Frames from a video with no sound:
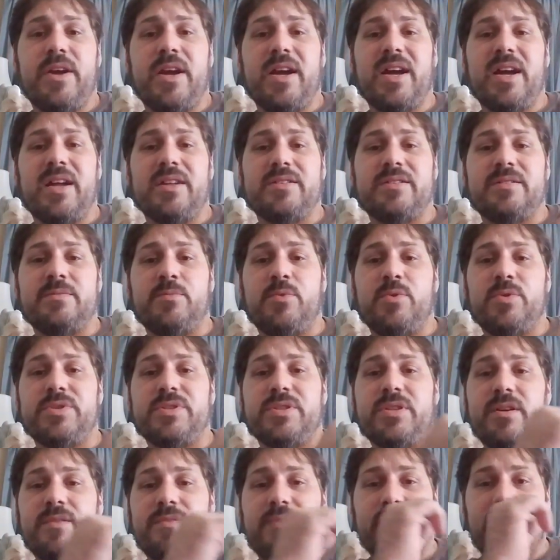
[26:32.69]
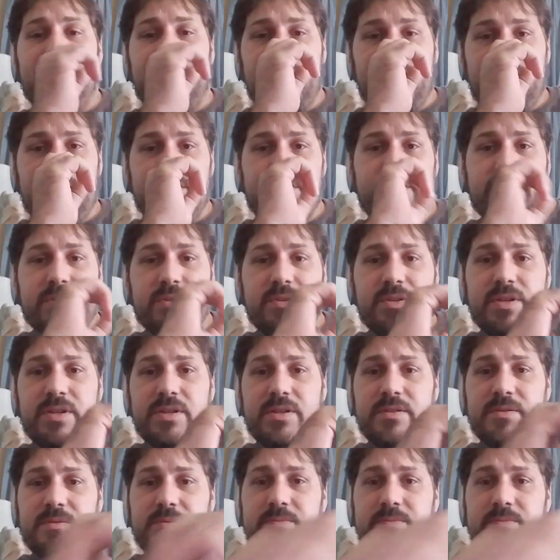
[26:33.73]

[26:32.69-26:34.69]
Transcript: I got some more stuff I got to do to it.